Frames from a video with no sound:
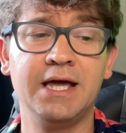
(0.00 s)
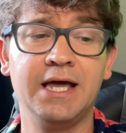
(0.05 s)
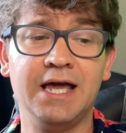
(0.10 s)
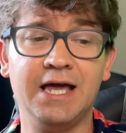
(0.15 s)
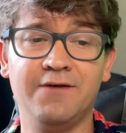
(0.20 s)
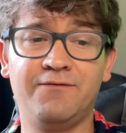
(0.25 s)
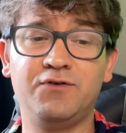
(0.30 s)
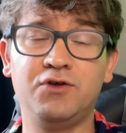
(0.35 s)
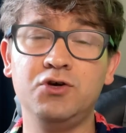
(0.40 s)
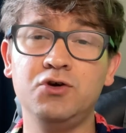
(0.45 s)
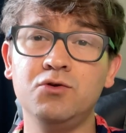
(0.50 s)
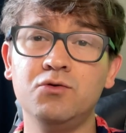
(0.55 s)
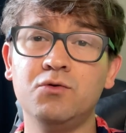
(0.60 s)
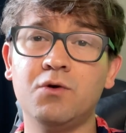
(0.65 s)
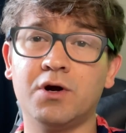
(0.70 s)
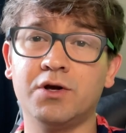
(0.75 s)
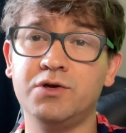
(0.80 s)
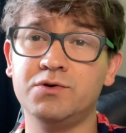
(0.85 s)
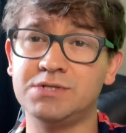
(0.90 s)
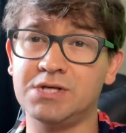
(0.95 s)
If you
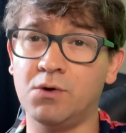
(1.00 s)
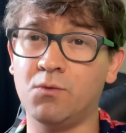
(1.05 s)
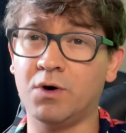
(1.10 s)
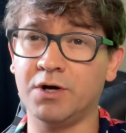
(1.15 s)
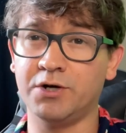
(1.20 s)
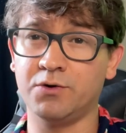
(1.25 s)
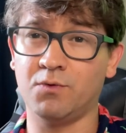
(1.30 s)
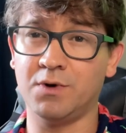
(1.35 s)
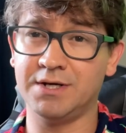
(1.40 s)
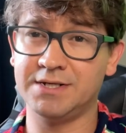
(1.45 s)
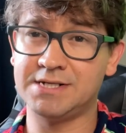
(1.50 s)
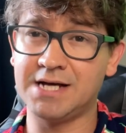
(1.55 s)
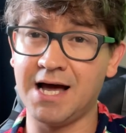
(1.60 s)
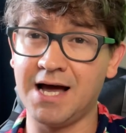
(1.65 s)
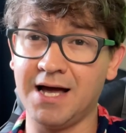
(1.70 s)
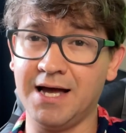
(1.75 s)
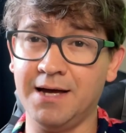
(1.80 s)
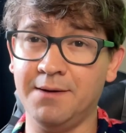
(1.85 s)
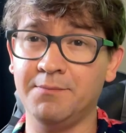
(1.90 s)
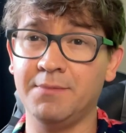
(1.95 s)
are using one-to-one
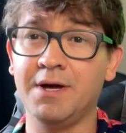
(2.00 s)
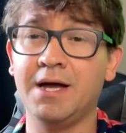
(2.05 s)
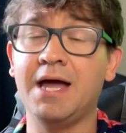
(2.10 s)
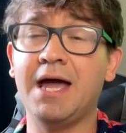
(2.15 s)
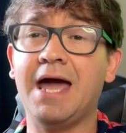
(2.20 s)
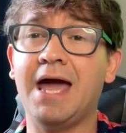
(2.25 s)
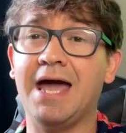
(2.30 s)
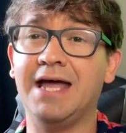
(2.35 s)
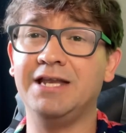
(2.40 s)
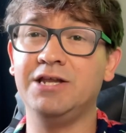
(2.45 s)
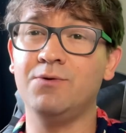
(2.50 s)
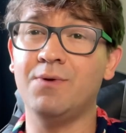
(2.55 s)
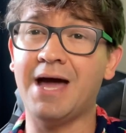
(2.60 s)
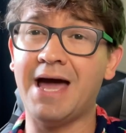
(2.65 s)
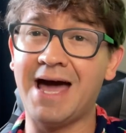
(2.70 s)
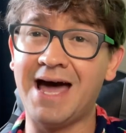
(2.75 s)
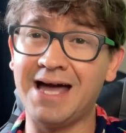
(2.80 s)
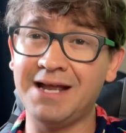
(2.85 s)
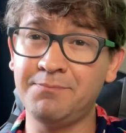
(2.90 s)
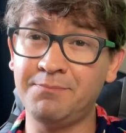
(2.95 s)
time and you
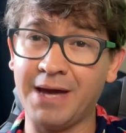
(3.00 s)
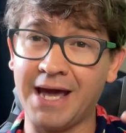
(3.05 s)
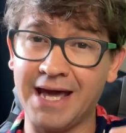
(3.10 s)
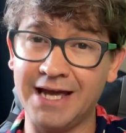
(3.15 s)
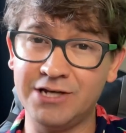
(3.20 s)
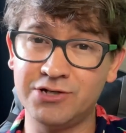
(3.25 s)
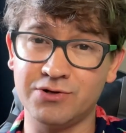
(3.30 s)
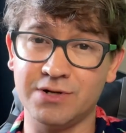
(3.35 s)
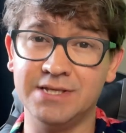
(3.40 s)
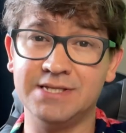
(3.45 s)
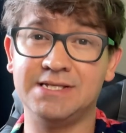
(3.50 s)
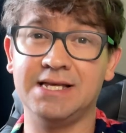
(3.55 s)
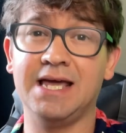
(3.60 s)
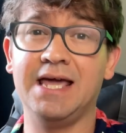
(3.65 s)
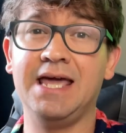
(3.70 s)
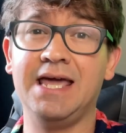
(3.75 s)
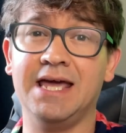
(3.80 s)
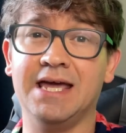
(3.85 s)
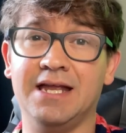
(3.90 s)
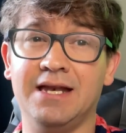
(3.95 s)
add patrons
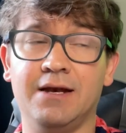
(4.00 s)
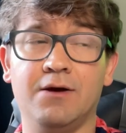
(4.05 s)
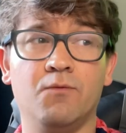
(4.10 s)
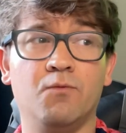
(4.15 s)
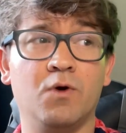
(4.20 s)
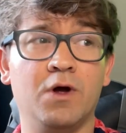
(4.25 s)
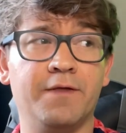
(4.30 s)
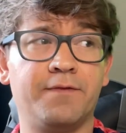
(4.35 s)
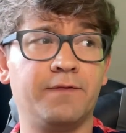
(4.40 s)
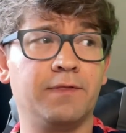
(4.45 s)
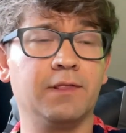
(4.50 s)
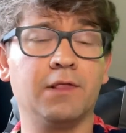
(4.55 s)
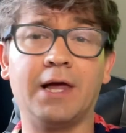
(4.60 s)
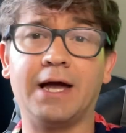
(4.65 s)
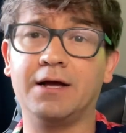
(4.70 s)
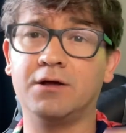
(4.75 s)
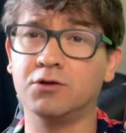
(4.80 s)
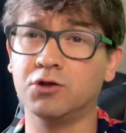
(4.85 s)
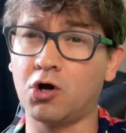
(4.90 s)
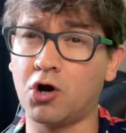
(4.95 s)
in with
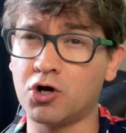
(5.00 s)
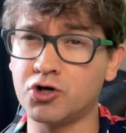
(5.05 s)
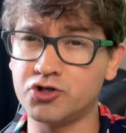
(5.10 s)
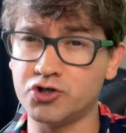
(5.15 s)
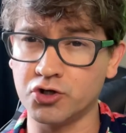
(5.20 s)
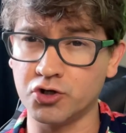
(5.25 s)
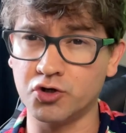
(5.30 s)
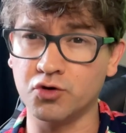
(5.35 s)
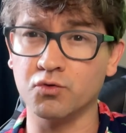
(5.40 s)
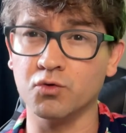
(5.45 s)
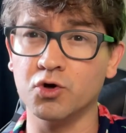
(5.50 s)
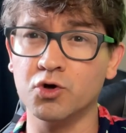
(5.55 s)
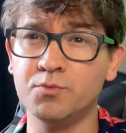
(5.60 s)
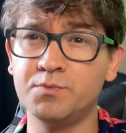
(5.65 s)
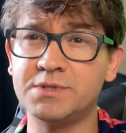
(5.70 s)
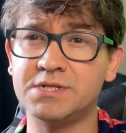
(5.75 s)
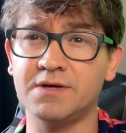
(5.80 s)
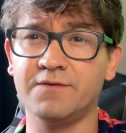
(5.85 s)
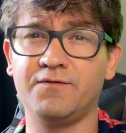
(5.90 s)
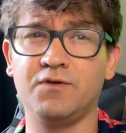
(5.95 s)
like larger
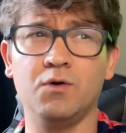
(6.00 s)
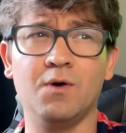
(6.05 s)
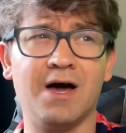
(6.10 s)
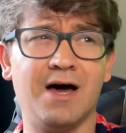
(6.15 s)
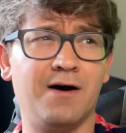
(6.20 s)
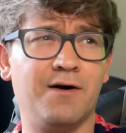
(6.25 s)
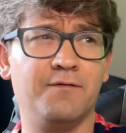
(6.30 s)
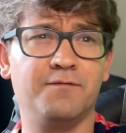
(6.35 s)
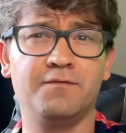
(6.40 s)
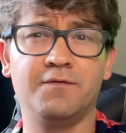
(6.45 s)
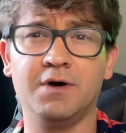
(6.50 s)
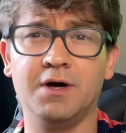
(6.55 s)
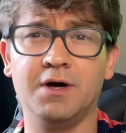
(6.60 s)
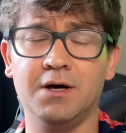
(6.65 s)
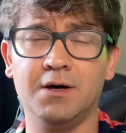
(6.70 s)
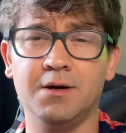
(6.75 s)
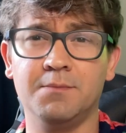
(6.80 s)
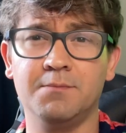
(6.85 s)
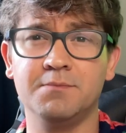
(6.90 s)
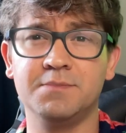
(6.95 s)
groups, if you have
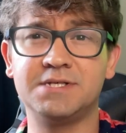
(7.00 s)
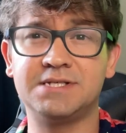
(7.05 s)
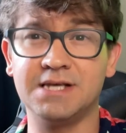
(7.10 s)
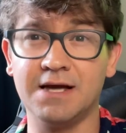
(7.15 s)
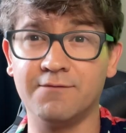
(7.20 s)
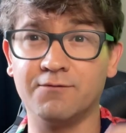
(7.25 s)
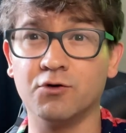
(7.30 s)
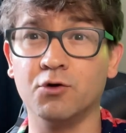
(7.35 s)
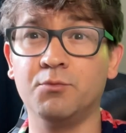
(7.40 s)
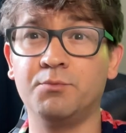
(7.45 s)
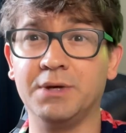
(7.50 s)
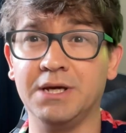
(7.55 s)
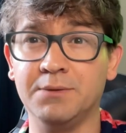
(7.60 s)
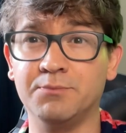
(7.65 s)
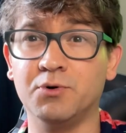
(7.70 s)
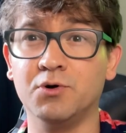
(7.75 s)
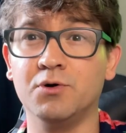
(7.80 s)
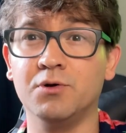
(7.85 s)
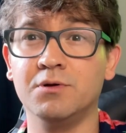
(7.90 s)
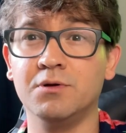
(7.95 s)
several
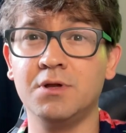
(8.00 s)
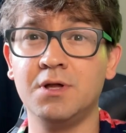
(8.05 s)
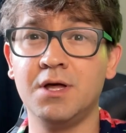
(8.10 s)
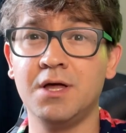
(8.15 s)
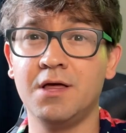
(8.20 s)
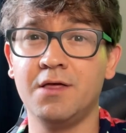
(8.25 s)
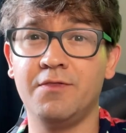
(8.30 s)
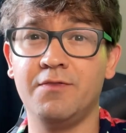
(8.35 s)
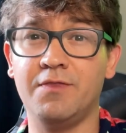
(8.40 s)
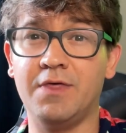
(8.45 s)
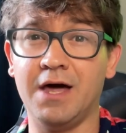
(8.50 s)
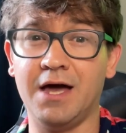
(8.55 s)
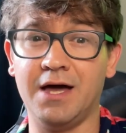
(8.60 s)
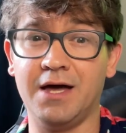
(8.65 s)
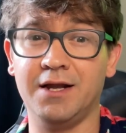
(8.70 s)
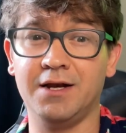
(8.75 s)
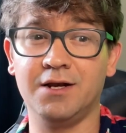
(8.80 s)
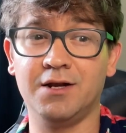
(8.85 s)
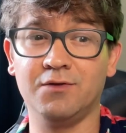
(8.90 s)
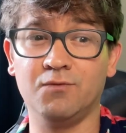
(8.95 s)
people
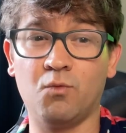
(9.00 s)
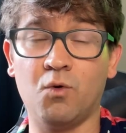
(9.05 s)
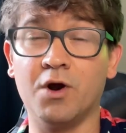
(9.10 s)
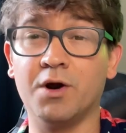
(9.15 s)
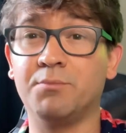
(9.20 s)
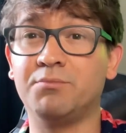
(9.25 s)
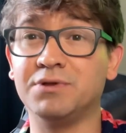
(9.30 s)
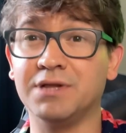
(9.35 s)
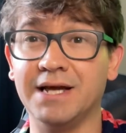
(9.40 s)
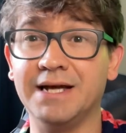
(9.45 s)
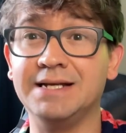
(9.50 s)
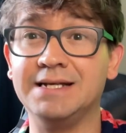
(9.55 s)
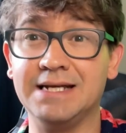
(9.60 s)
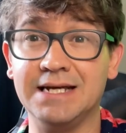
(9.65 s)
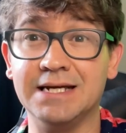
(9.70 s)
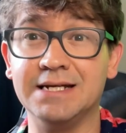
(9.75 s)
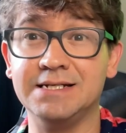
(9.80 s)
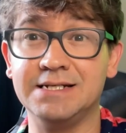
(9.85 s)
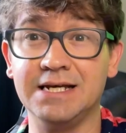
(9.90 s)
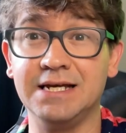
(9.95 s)
that want to play
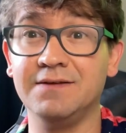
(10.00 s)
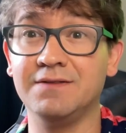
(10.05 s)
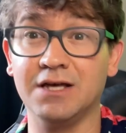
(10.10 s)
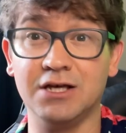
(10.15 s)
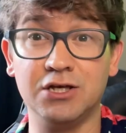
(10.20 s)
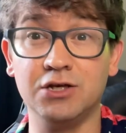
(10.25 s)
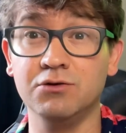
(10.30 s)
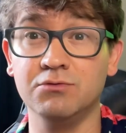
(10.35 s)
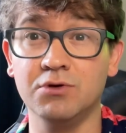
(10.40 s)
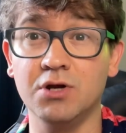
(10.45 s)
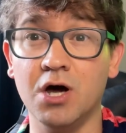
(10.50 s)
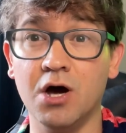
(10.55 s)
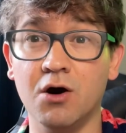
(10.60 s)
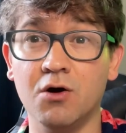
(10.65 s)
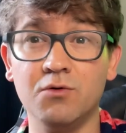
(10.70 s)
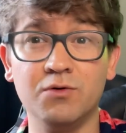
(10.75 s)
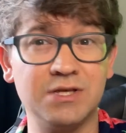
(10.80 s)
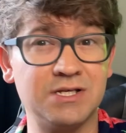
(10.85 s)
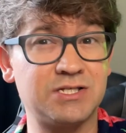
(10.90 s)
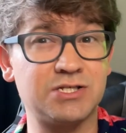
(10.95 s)
D&D
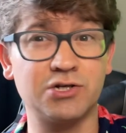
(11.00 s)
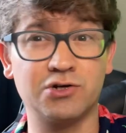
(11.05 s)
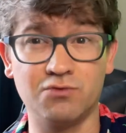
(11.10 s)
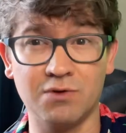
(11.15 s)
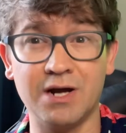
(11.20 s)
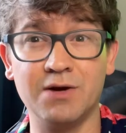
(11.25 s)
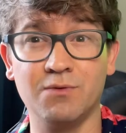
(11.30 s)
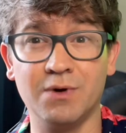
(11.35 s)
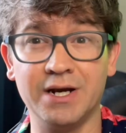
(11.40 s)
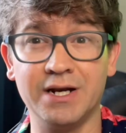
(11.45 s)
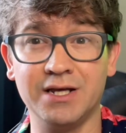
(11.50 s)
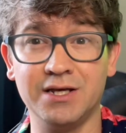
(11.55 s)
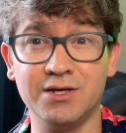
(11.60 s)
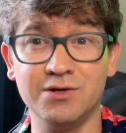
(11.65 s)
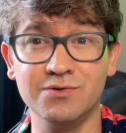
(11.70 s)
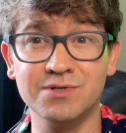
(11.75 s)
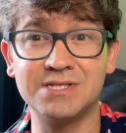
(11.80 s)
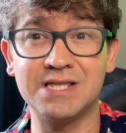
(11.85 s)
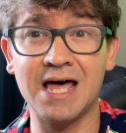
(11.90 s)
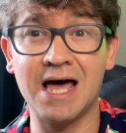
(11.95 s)
that this is a great way to
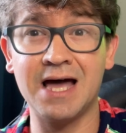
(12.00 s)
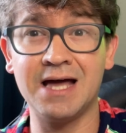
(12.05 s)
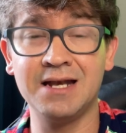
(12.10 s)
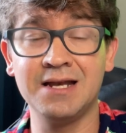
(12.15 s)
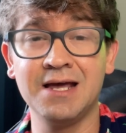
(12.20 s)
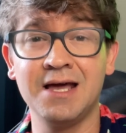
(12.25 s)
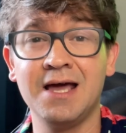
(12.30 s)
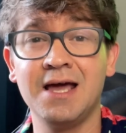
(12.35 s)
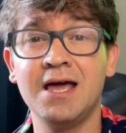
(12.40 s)
use that.